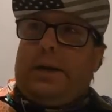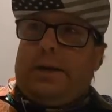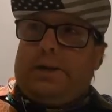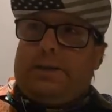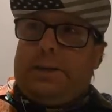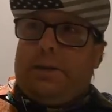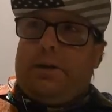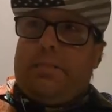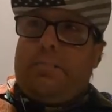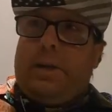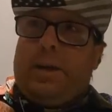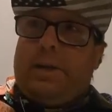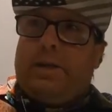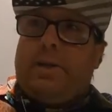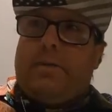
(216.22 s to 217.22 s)
it's gonna
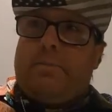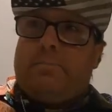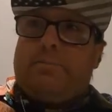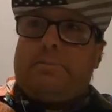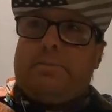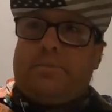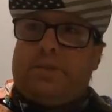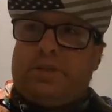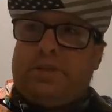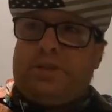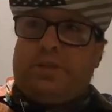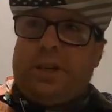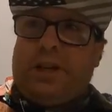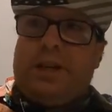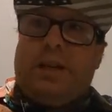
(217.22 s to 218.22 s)
make them
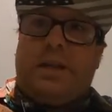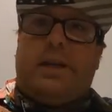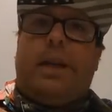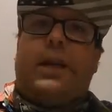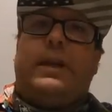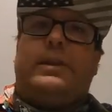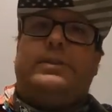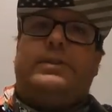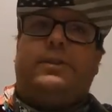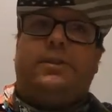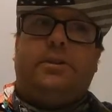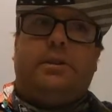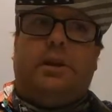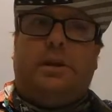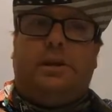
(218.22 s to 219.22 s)
second guess
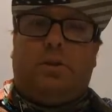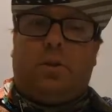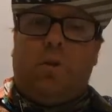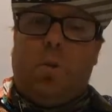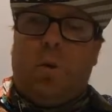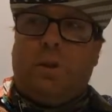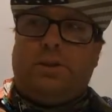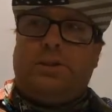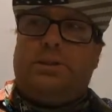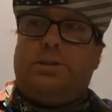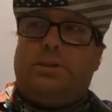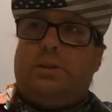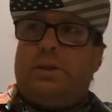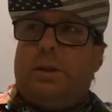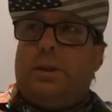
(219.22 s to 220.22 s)
and
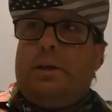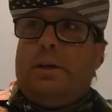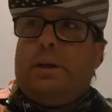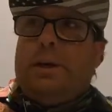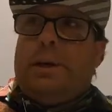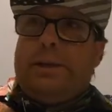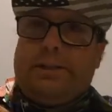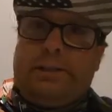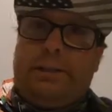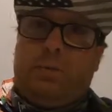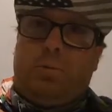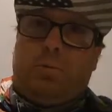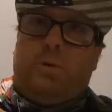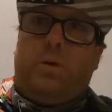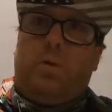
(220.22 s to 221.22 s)
question, is it
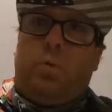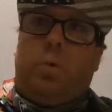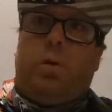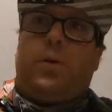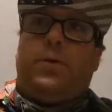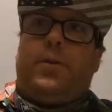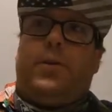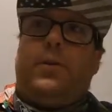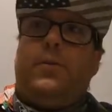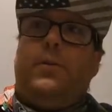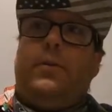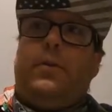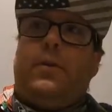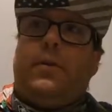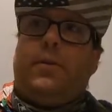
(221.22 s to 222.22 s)
really worth
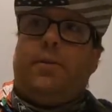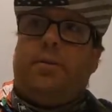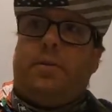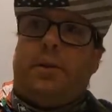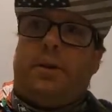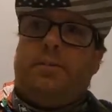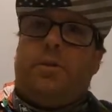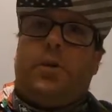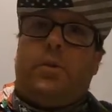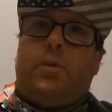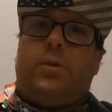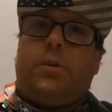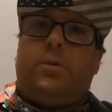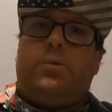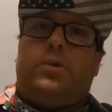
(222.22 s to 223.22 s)
them
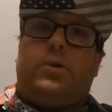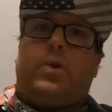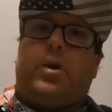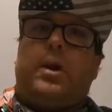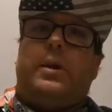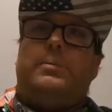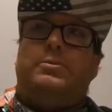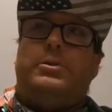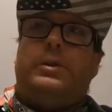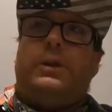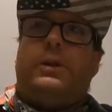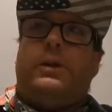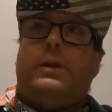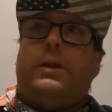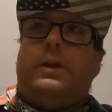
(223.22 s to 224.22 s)
doing those crimes
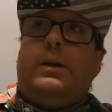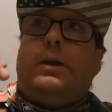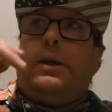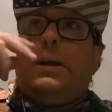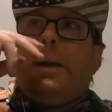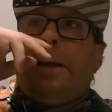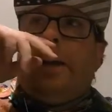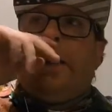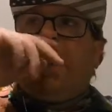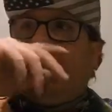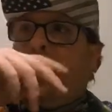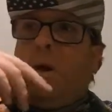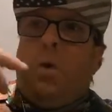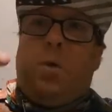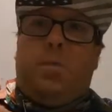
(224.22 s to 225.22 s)

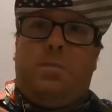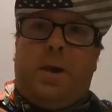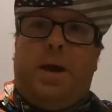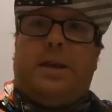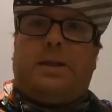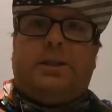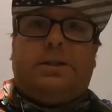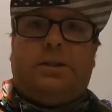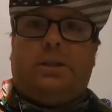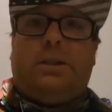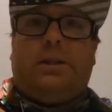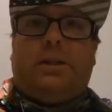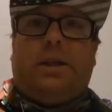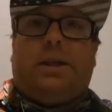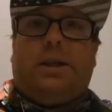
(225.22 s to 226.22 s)
and going back to
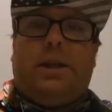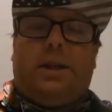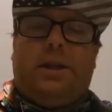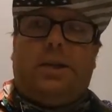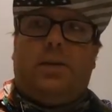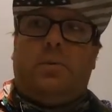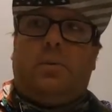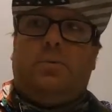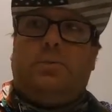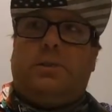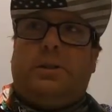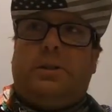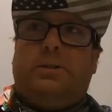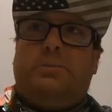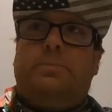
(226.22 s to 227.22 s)
shit like that? You know what I'm
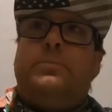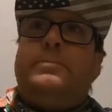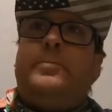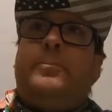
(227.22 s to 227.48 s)
saying?